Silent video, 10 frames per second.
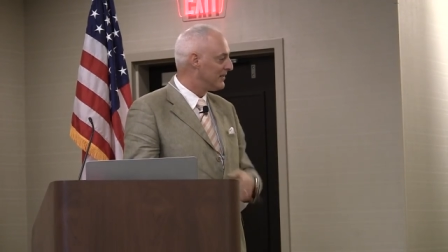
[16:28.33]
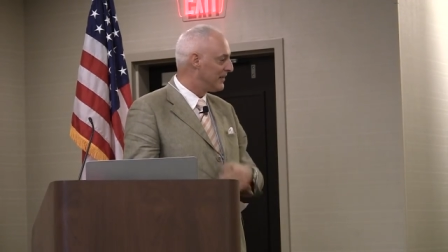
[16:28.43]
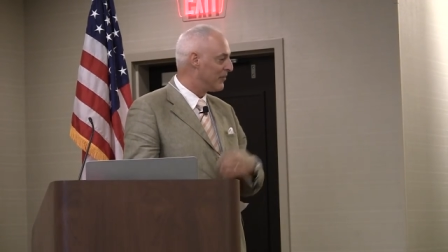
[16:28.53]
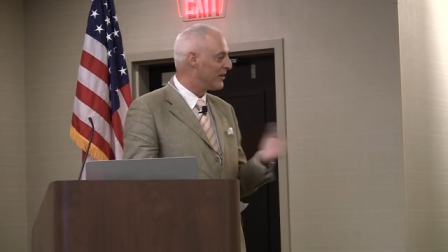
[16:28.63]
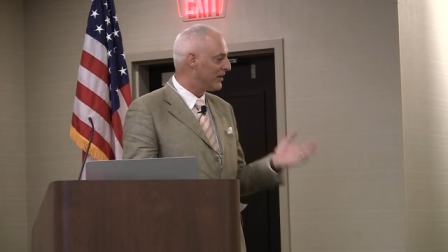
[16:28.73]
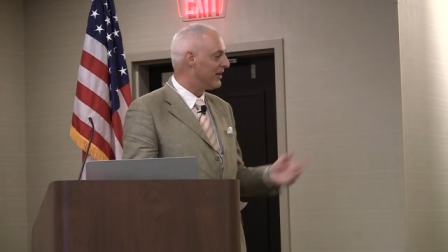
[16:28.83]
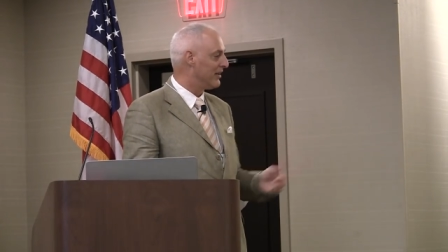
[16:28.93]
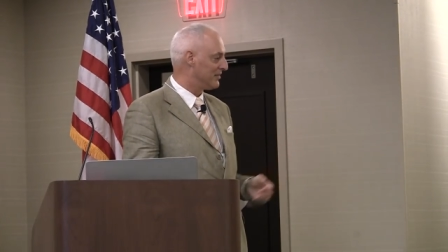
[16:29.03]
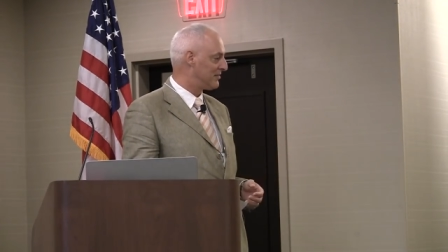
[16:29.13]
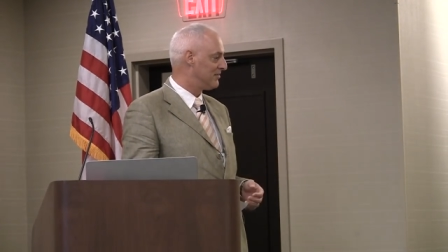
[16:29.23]
they want to
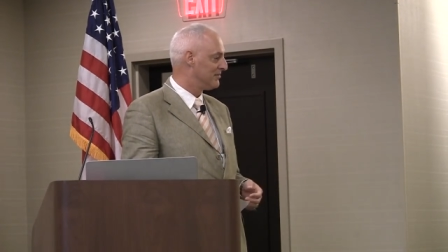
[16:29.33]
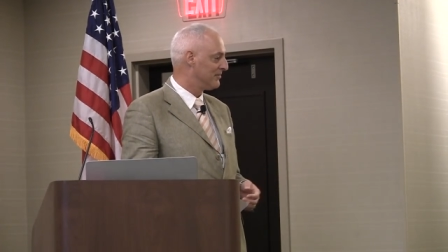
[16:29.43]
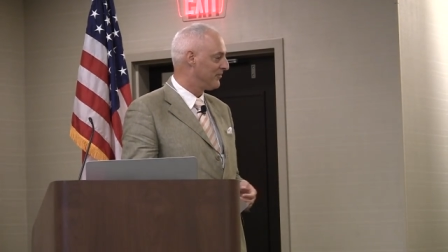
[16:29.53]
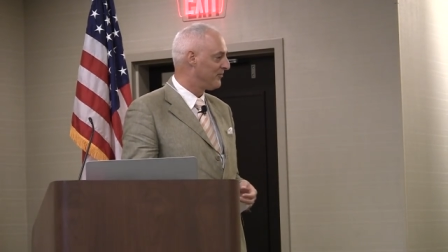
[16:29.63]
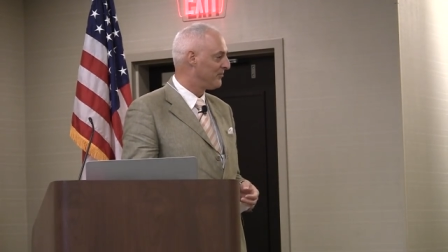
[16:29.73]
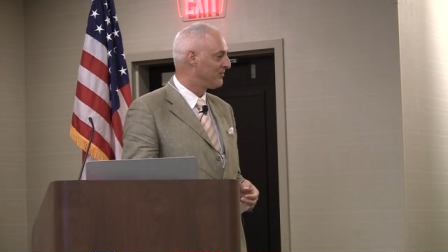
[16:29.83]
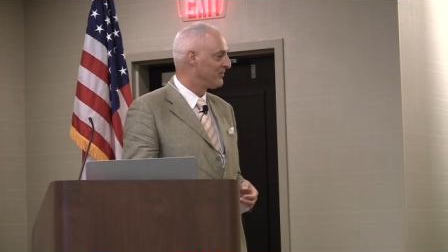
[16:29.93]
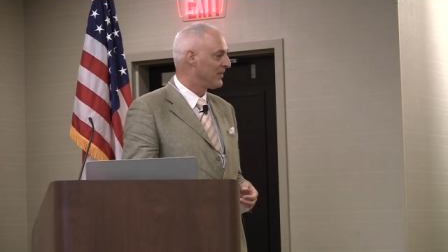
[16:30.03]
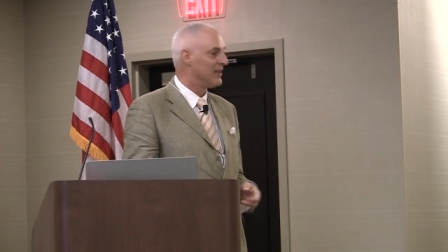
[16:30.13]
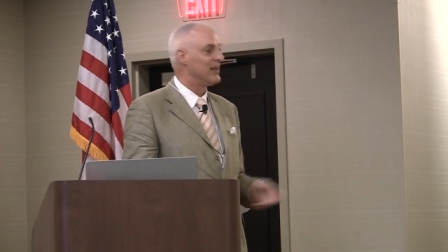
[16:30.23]
ice
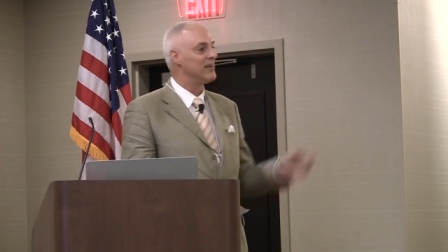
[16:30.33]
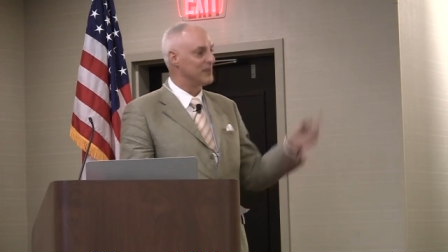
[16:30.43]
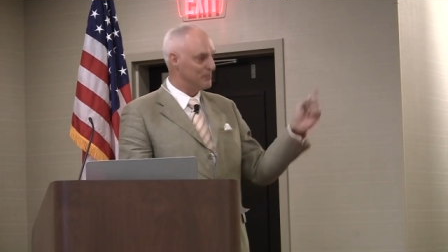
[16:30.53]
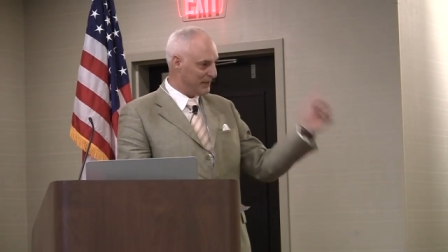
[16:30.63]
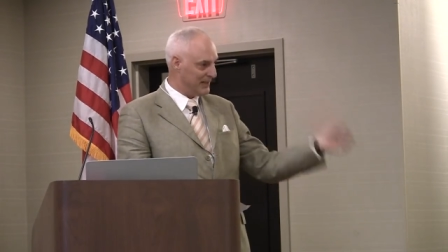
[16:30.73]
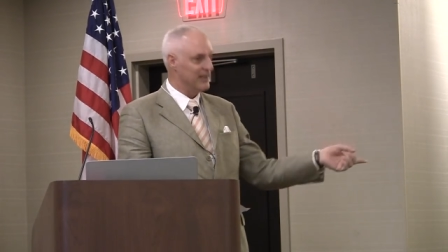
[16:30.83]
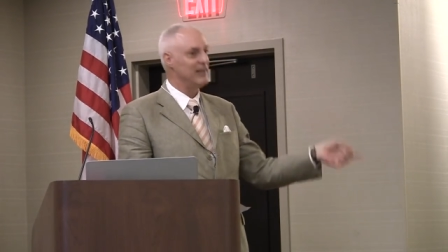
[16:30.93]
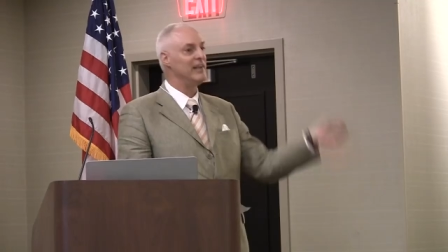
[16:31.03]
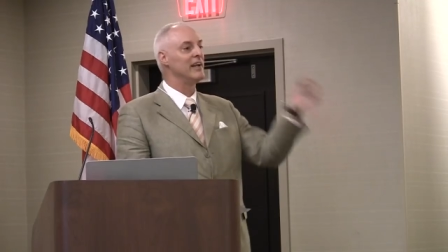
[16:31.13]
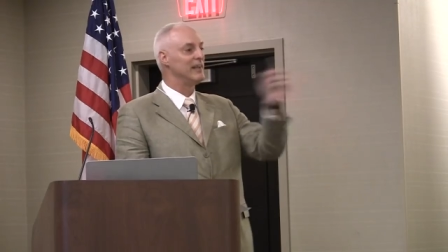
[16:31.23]
at the
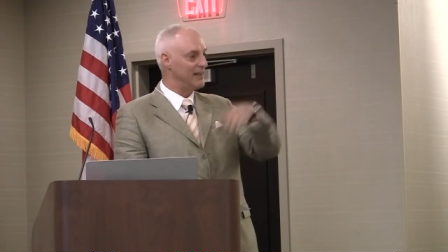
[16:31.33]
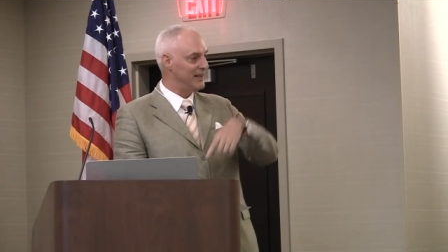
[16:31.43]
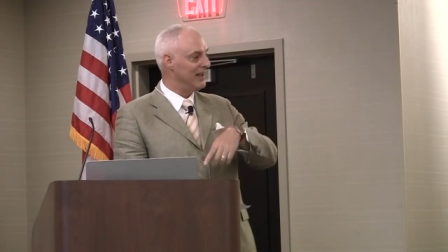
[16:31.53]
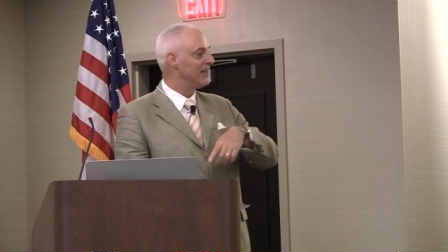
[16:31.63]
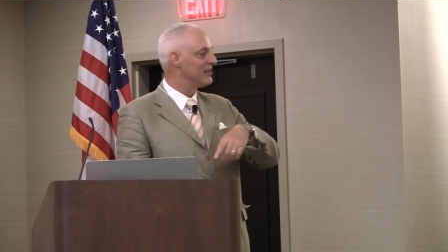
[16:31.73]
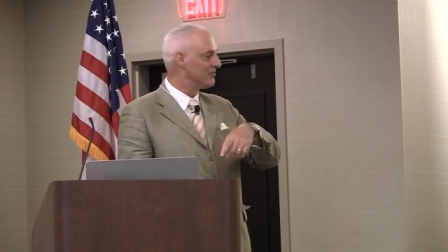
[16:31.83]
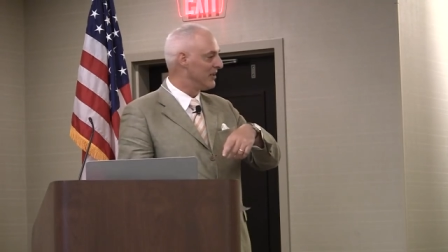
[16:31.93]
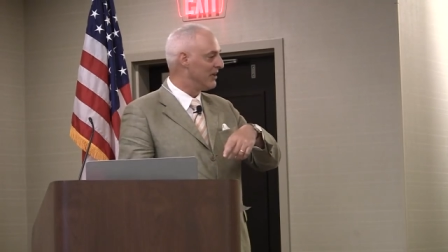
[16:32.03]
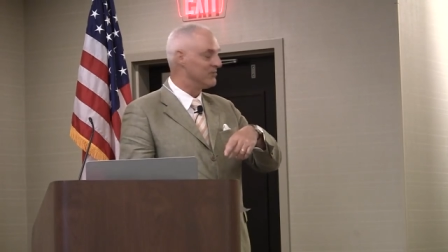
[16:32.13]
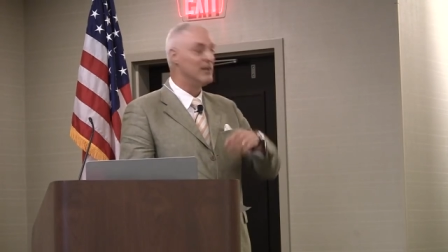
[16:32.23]
beginning and at the end of
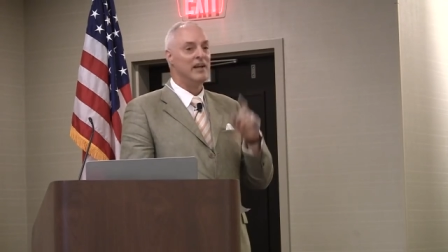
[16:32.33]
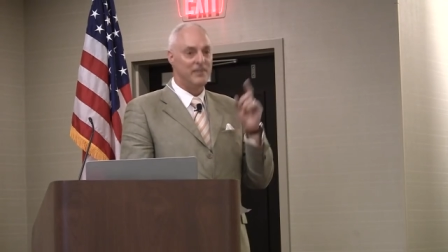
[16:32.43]
life.